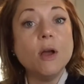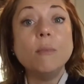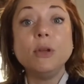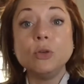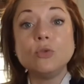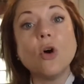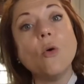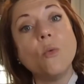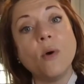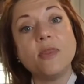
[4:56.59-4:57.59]
but you
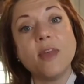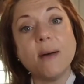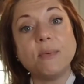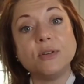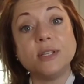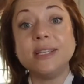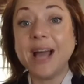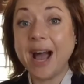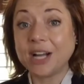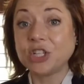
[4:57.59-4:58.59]
don't want that person to
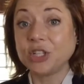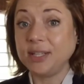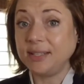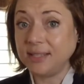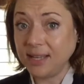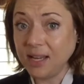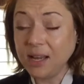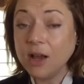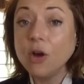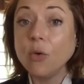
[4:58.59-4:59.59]
actually
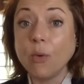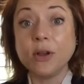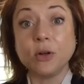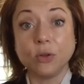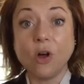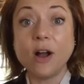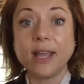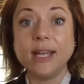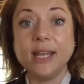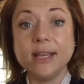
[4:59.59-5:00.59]
see what your
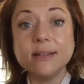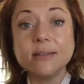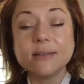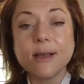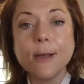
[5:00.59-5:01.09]
login is.